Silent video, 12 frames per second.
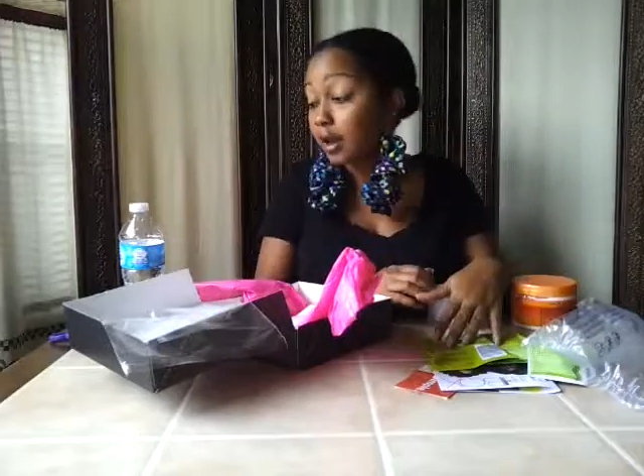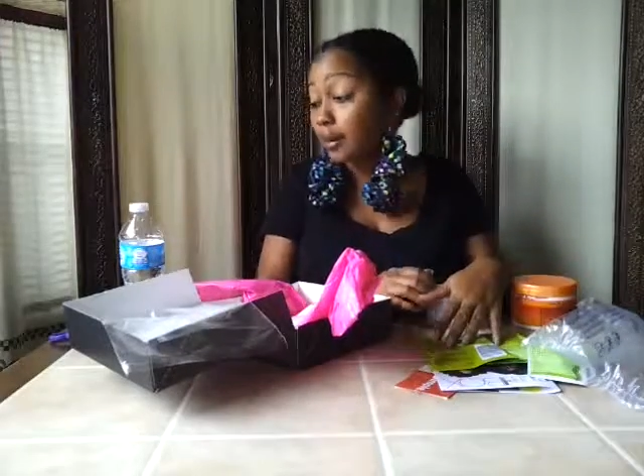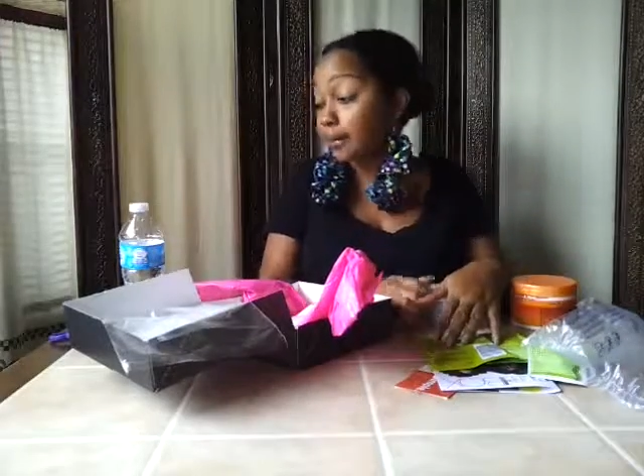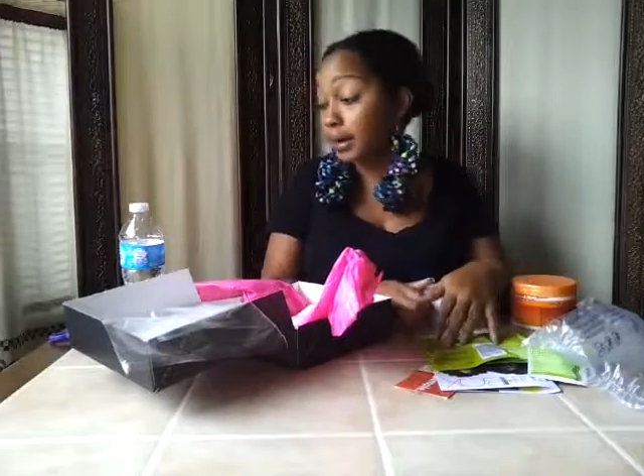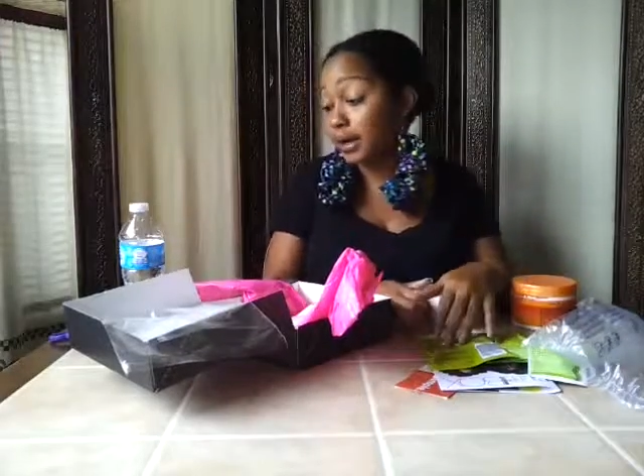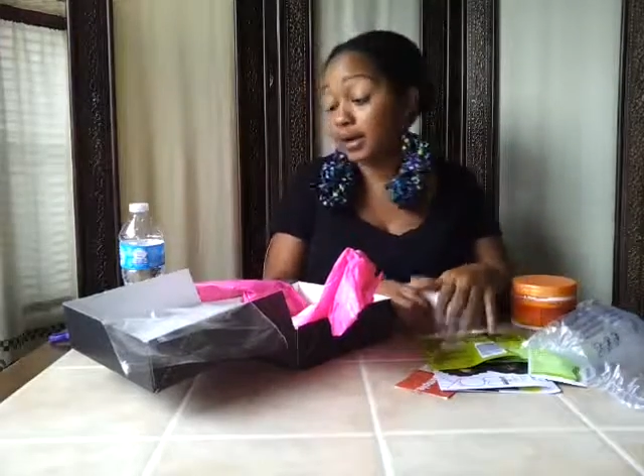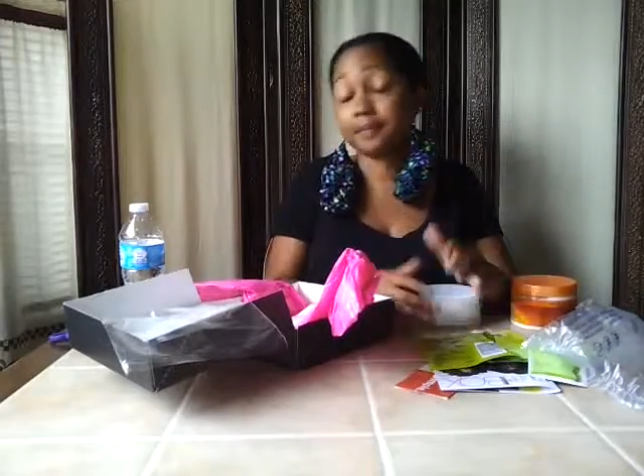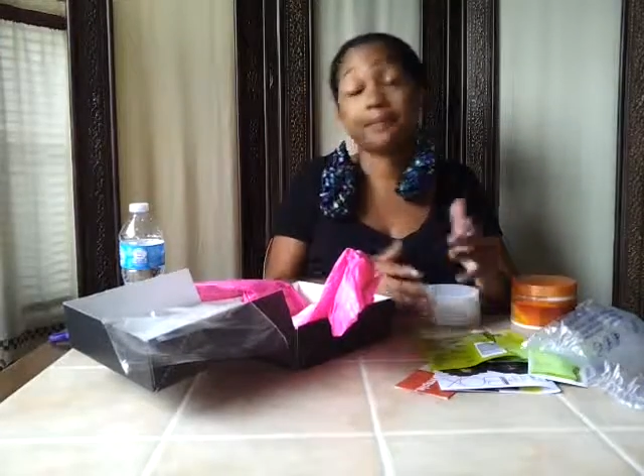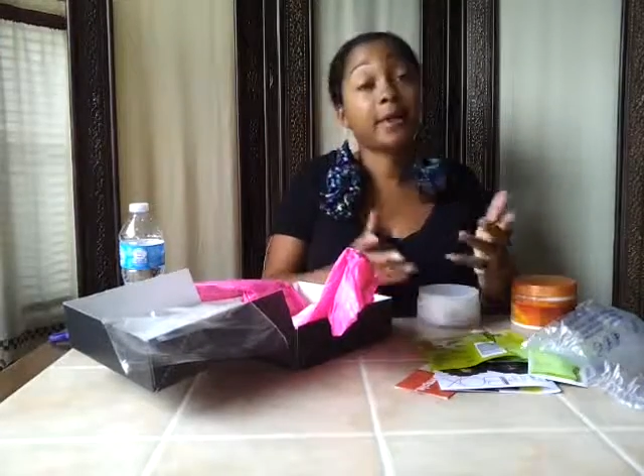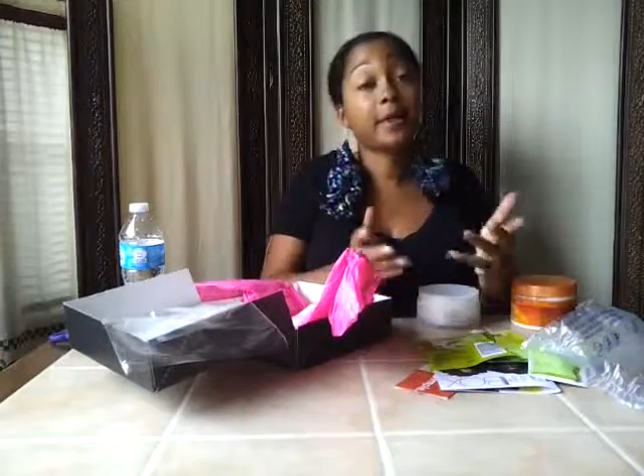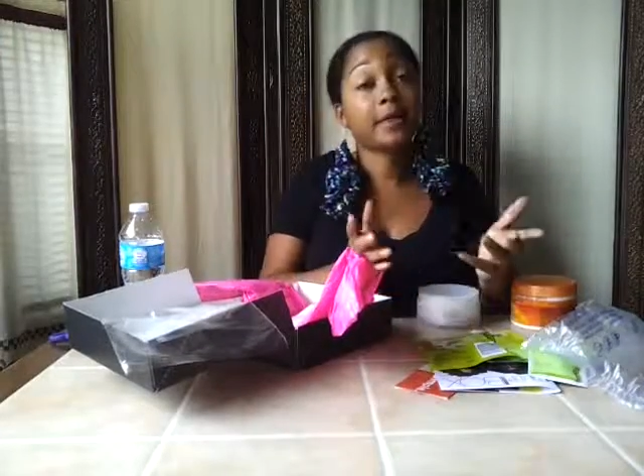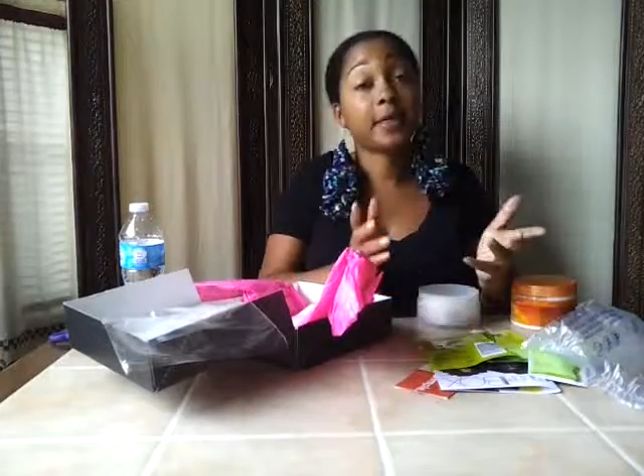But
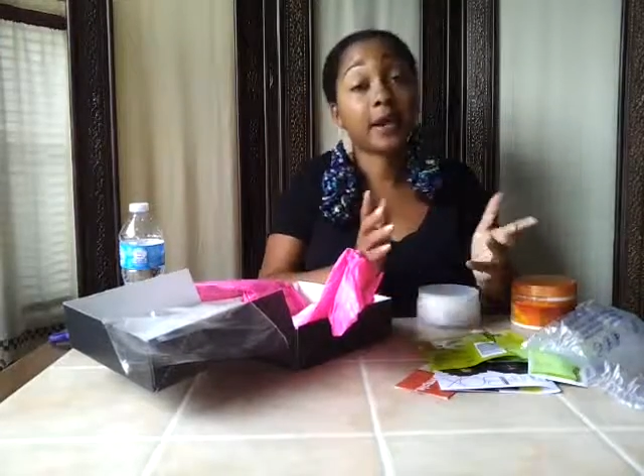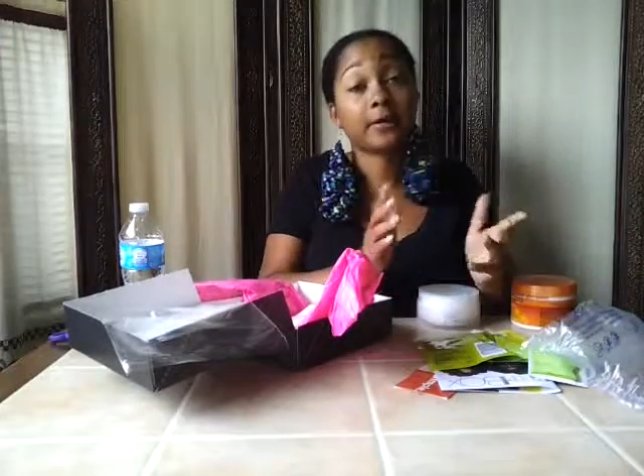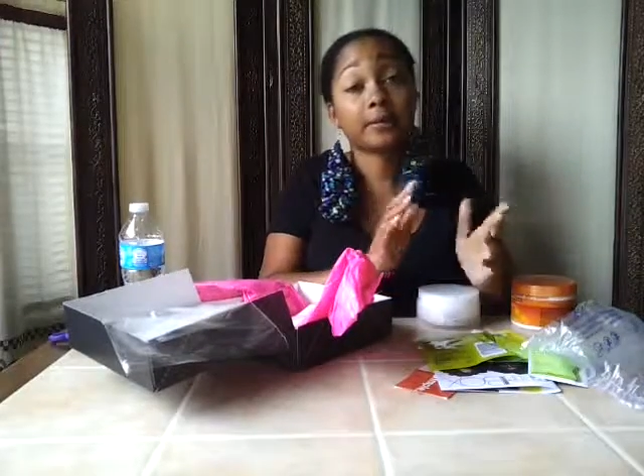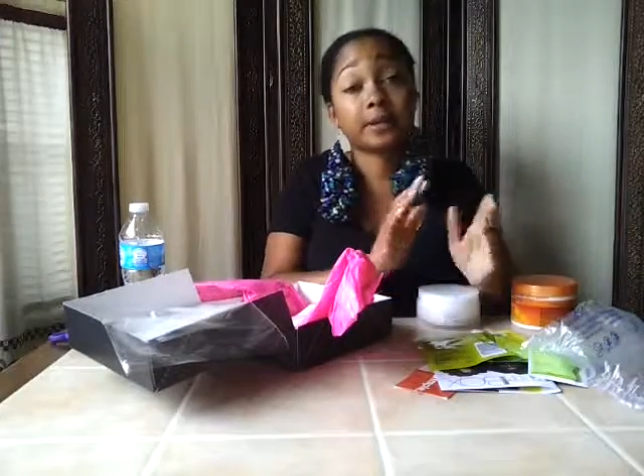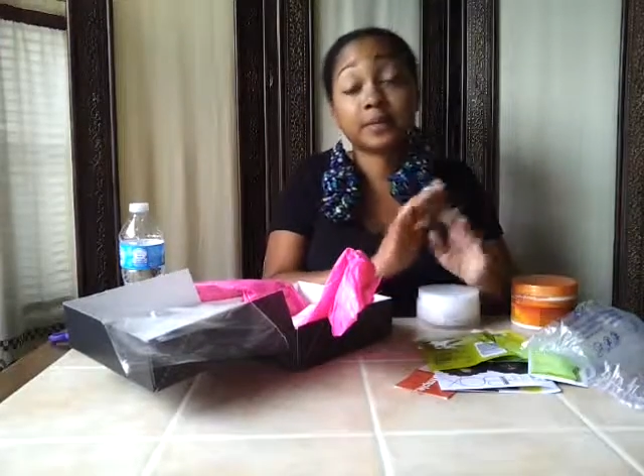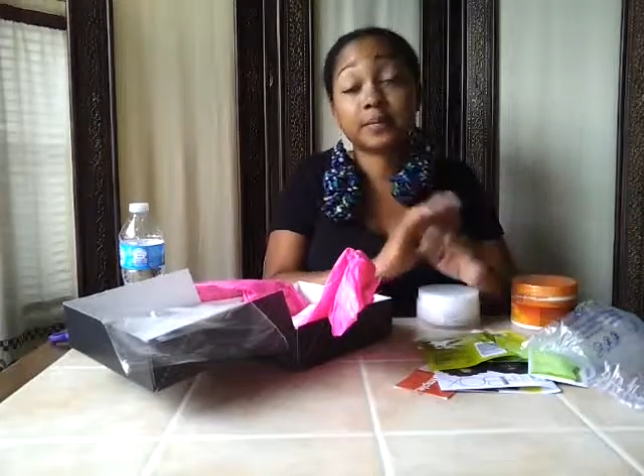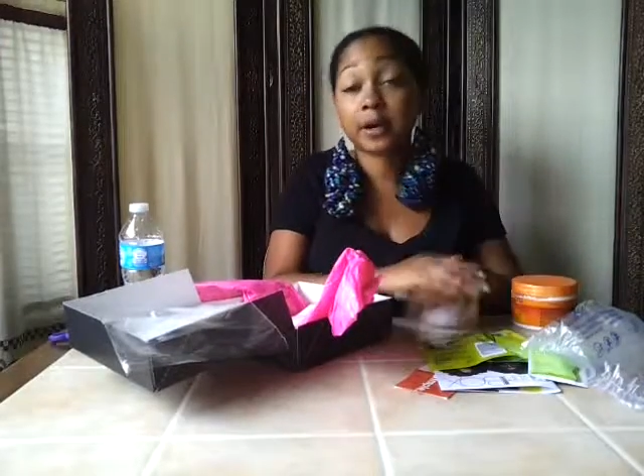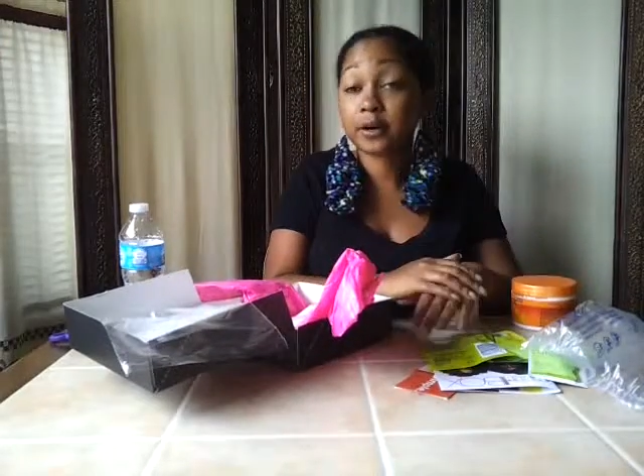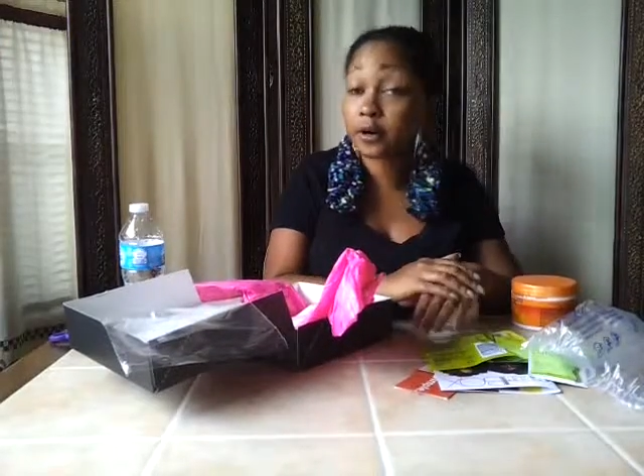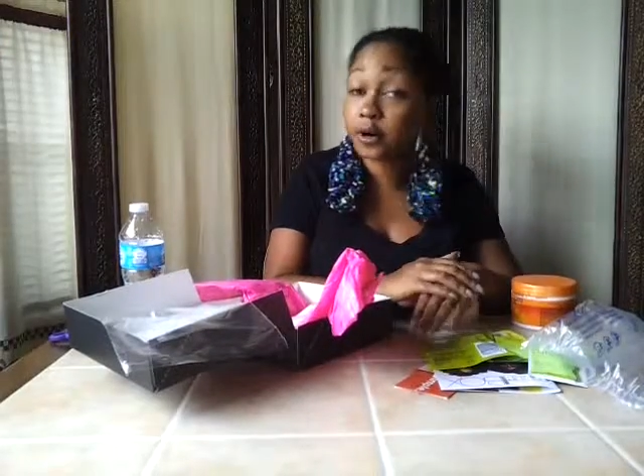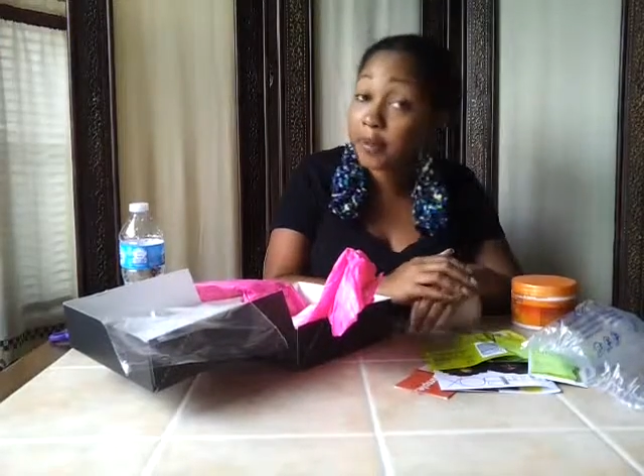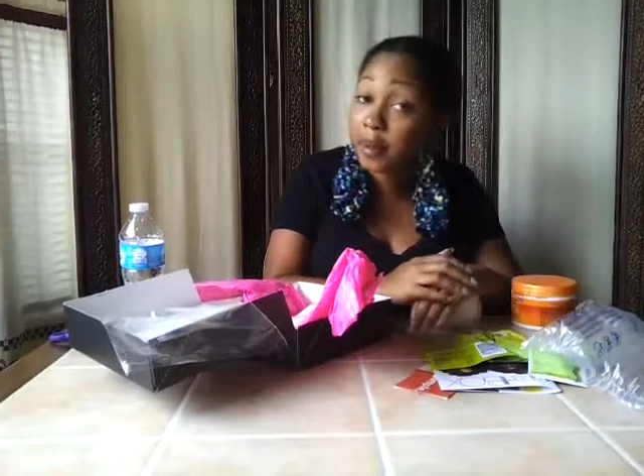that was my
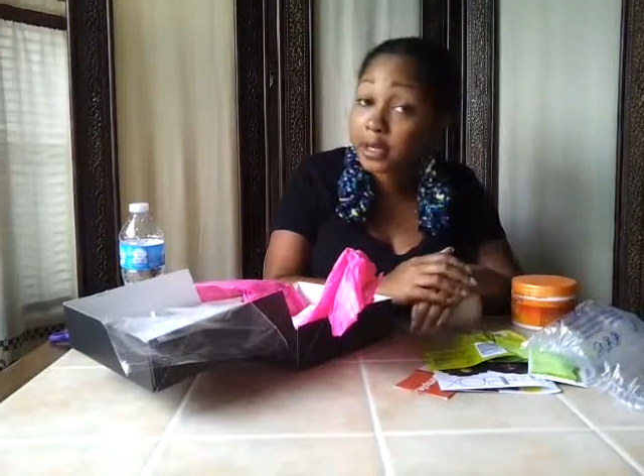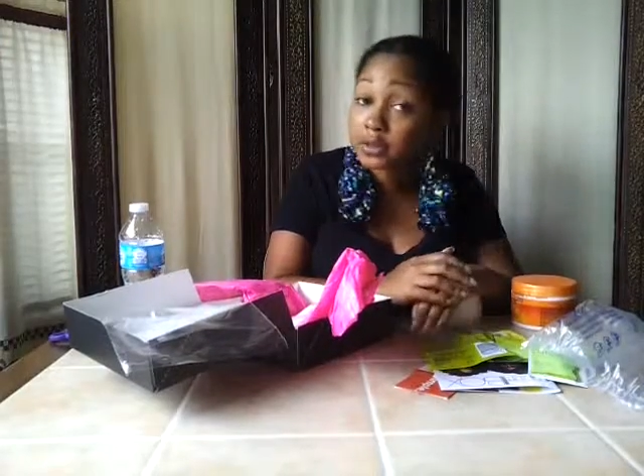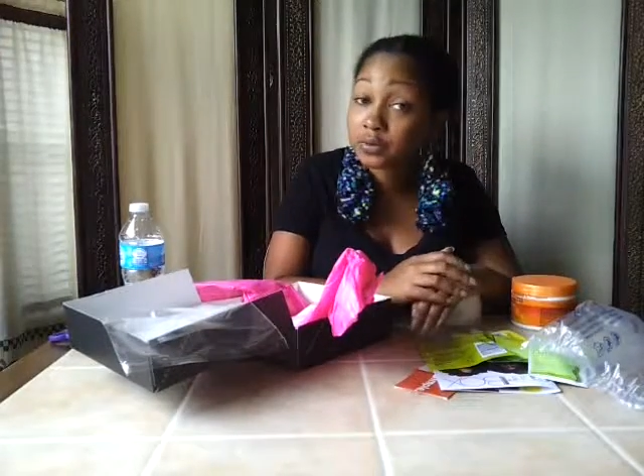CurlBOX